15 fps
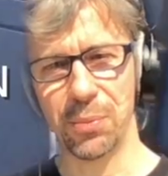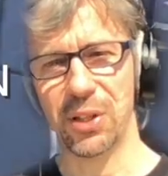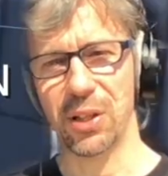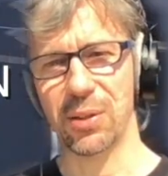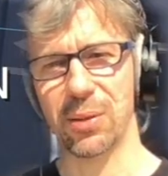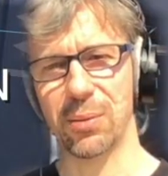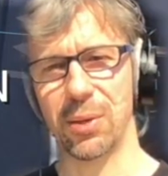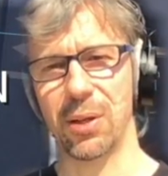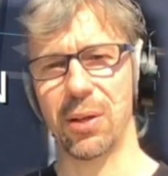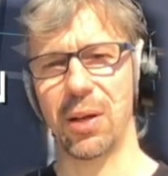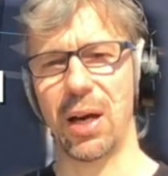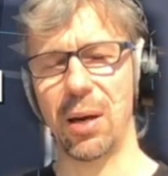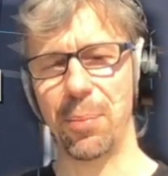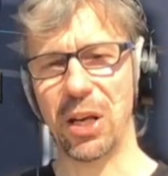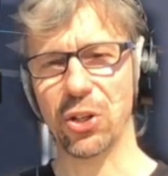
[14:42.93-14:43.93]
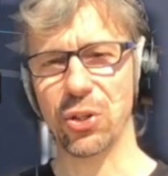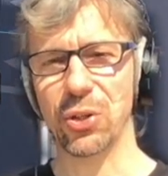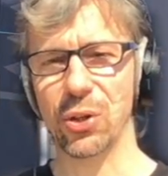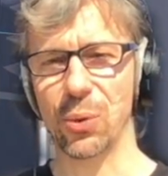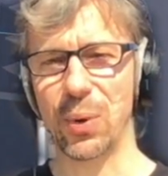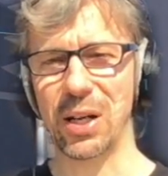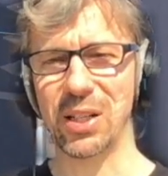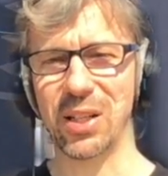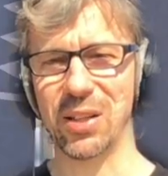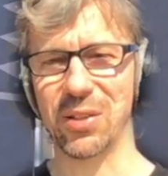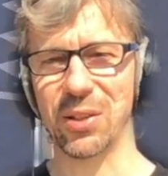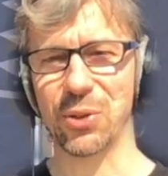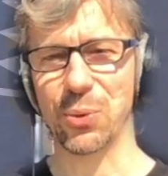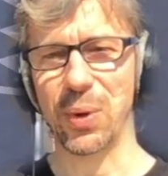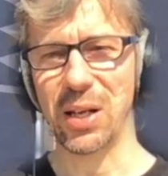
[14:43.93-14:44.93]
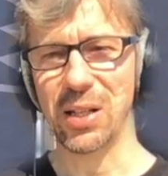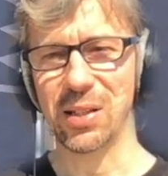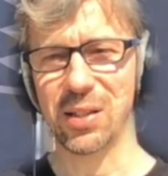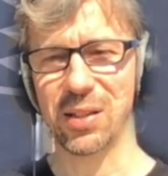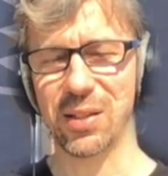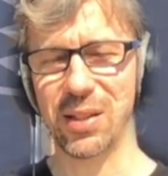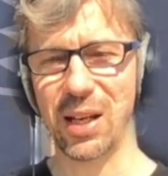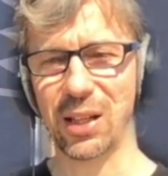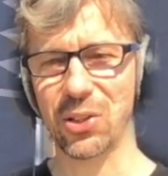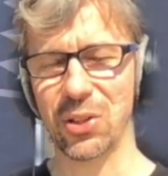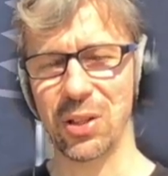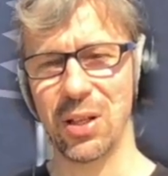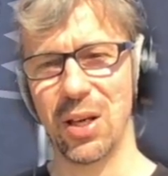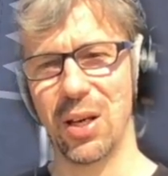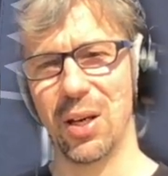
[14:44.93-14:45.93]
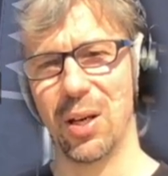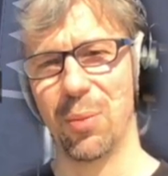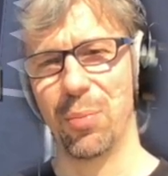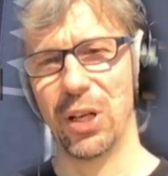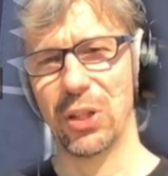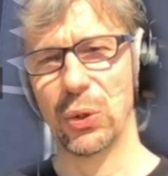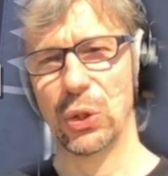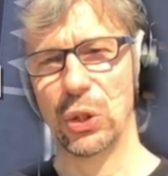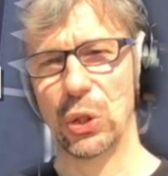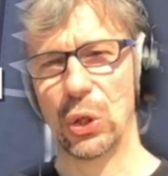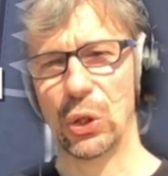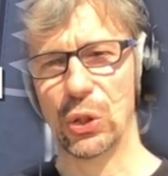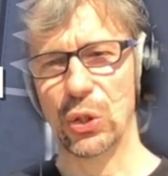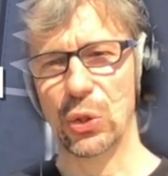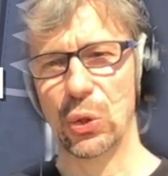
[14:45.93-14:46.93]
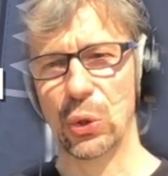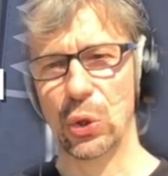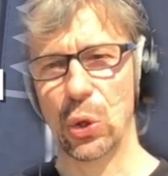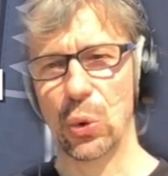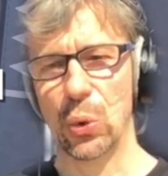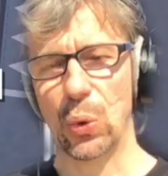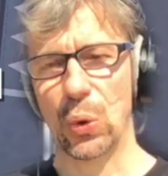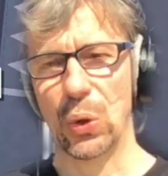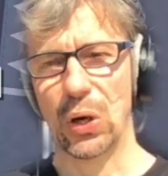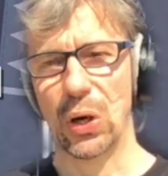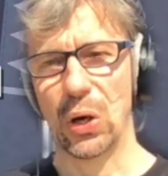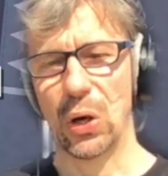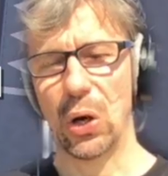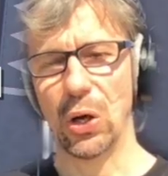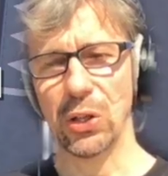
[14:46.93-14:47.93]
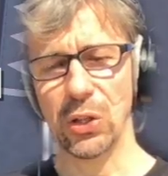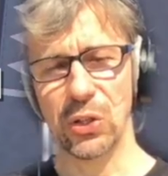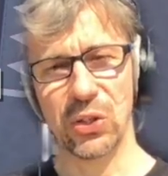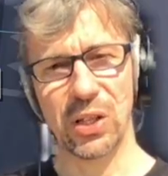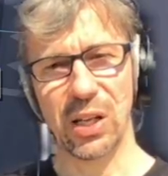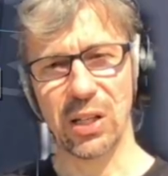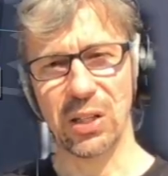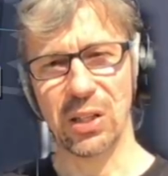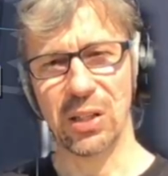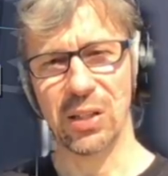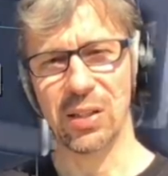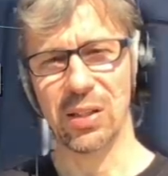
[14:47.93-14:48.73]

as I mentioned already in the trade section. But you can also go on stations